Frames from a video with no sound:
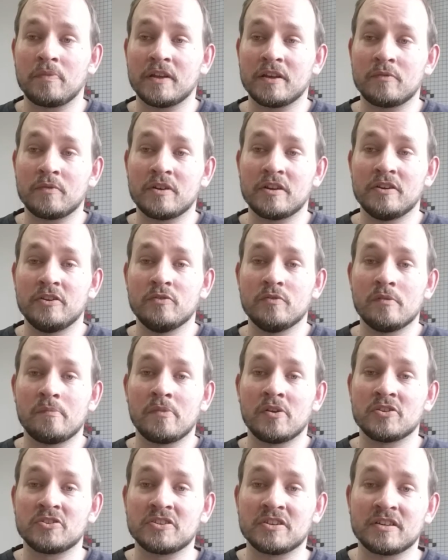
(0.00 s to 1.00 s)
like, when a new
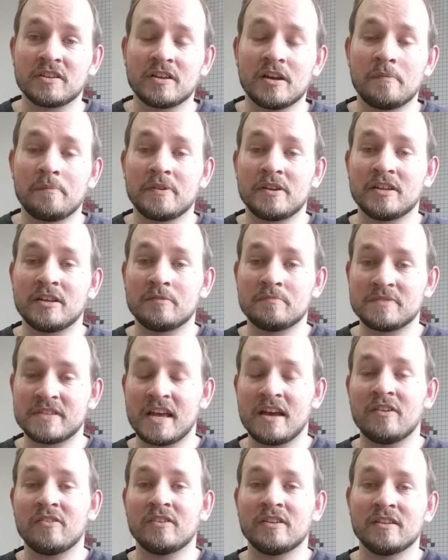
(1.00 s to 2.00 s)
emerging company comes
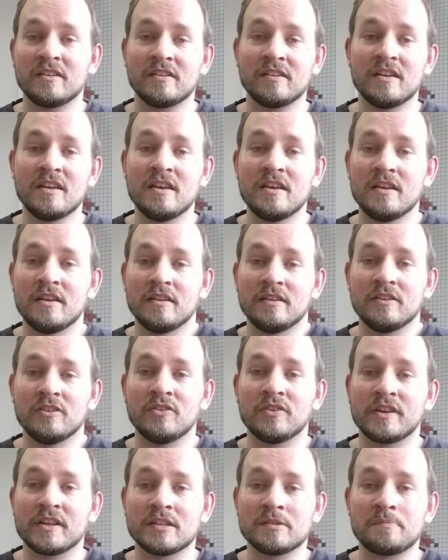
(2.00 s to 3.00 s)
out and,
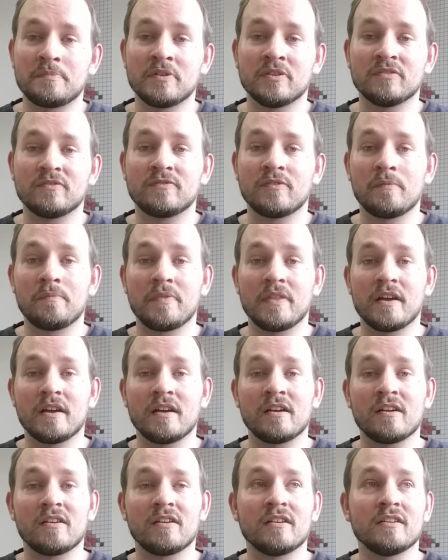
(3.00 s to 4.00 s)
it gets built from
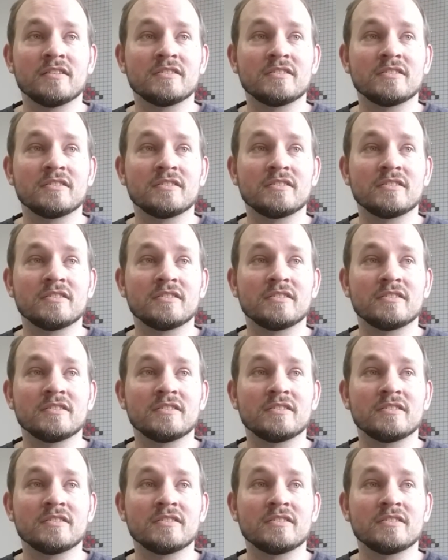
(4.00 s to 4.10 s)
there.